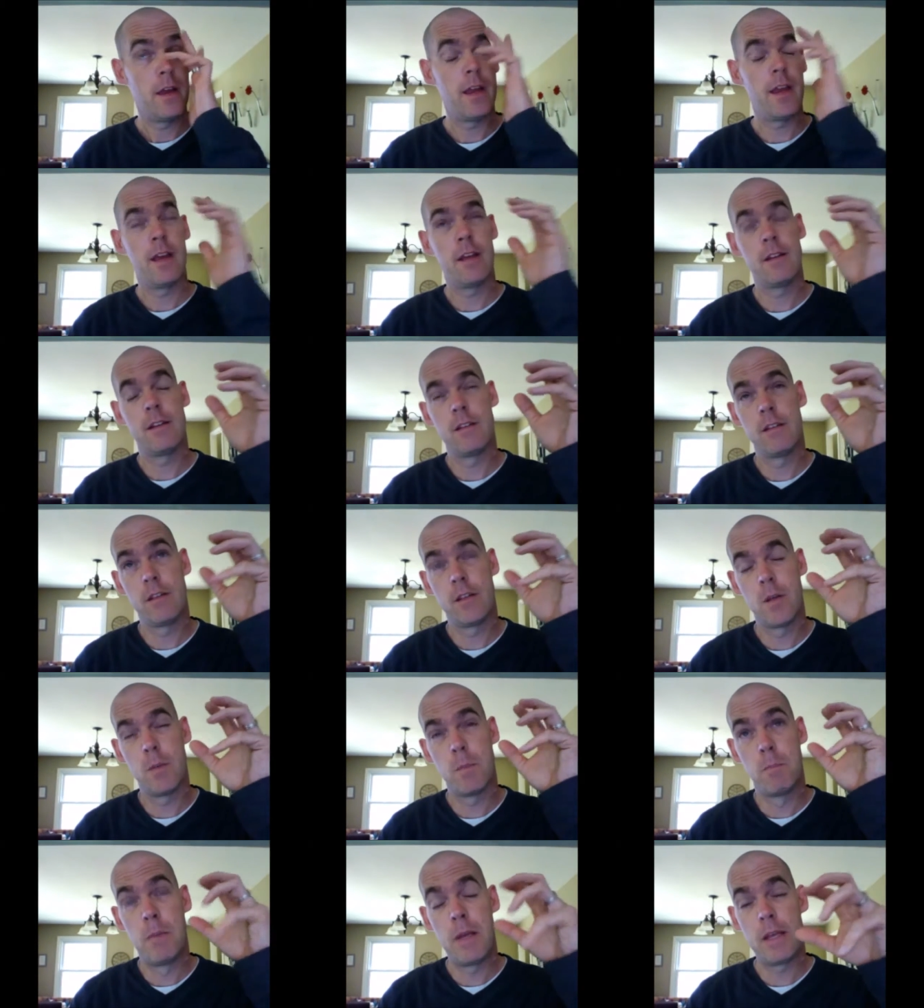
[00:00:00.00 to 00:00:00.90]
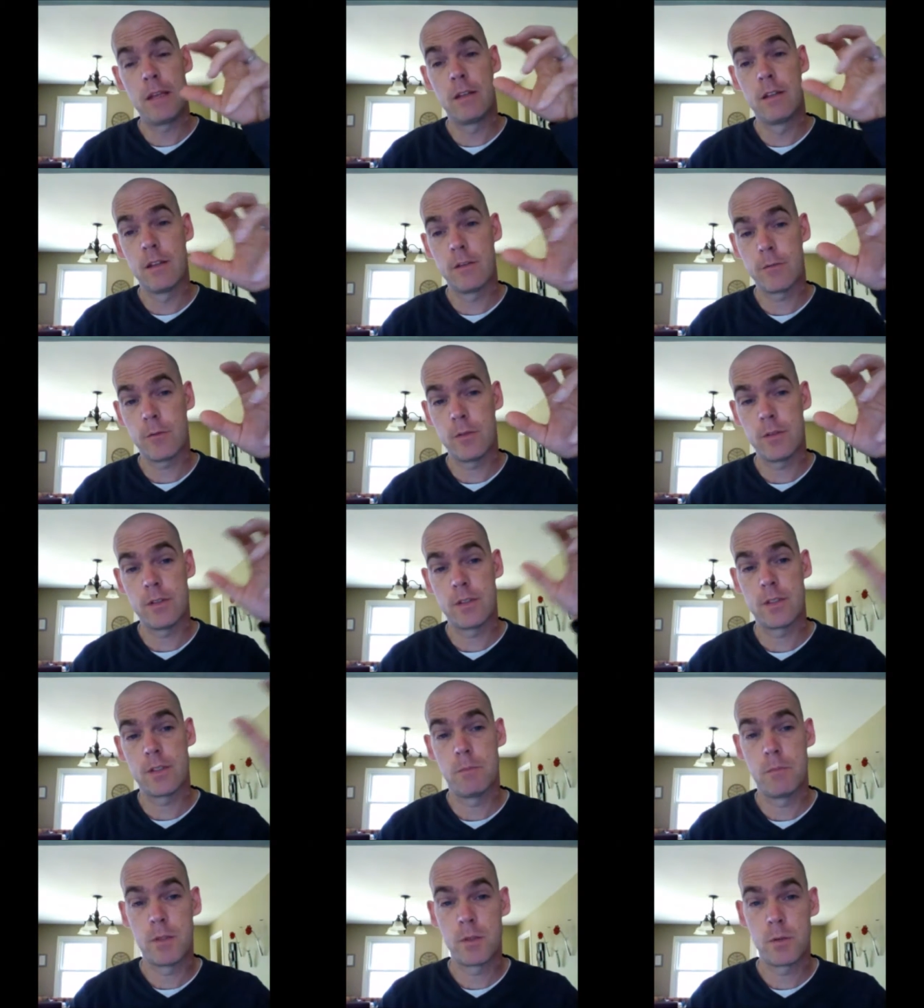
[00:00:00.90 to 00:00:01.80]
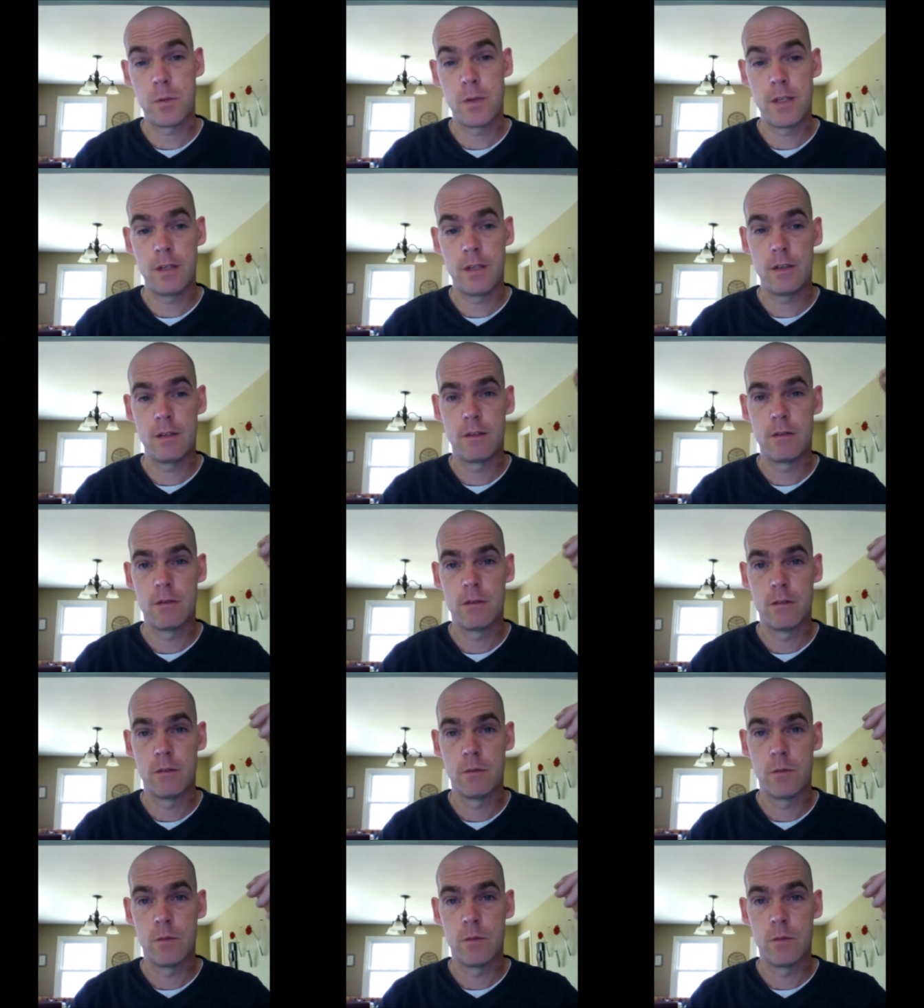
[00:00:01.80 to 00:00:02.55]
And the big difference between